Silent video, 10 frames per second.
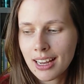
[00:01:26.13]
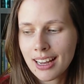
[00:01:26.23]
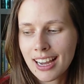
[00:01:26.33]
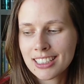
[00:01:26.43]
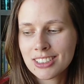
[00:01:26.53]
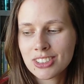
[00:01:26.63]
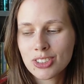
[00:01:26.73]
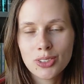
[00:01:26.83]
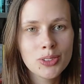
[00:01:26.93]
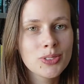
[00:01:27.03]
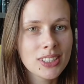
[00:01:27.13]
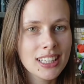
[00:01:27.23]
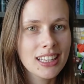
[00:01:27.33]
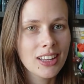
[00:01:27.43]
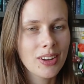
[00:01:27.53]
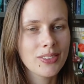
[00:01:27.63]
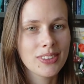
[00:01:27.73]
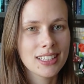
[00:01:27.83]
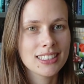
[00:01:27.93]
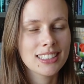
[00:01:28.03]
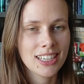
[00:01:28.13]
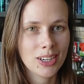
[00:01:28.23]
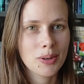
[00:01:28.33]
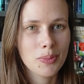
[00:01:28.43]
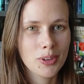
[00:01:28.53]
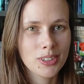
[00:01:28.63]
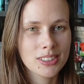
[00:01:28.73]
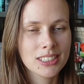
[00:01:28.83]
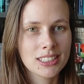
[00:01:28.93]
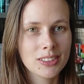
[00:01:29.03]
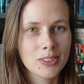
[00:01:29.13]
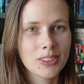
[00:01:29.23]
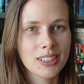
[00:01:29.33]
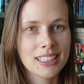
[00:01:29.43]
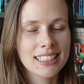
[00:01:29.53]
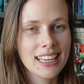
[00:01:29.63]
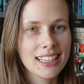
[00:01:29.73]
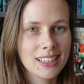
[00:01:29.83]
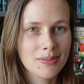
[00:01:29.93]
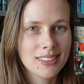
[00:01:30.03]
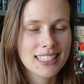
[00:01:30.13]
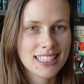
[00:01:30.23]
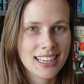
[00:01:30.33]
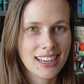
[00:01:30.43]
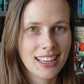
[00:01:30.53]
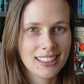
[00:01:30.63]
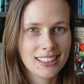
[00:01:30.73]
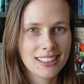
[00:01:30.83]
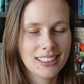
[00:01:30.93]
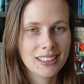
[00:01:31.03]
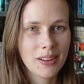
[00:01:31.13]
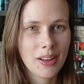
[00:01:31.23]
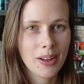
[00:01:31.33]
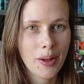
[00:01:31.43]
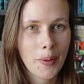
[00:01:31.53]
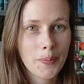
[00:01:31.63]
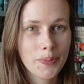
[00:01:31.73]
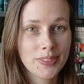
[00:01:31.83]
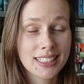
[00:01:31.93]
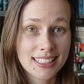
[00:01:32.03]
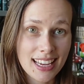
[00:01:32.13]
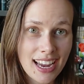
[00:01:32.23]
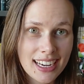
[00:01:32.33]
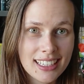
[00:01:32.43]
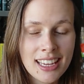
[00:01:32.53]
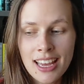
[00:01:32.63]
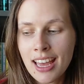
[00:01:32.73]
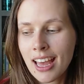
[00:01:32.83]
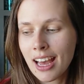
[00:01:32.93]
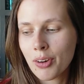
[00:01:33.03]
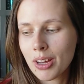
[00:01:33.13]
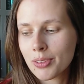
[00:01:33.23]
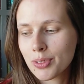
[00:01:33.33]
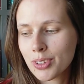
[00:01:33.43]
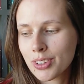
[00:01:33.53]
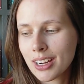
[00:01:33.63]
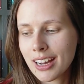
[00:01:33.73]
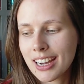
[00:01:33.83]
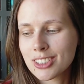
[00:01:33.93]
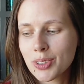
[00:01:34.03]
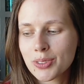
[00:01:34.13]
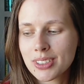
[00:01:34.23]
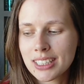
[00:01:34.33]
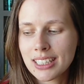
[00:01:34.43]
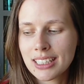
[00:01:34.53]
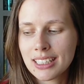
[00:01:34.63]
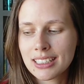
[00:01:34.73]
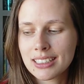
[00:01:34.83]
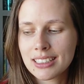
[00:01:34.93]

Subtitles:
I do really love this checkerboard or gingham style design. However, I don't really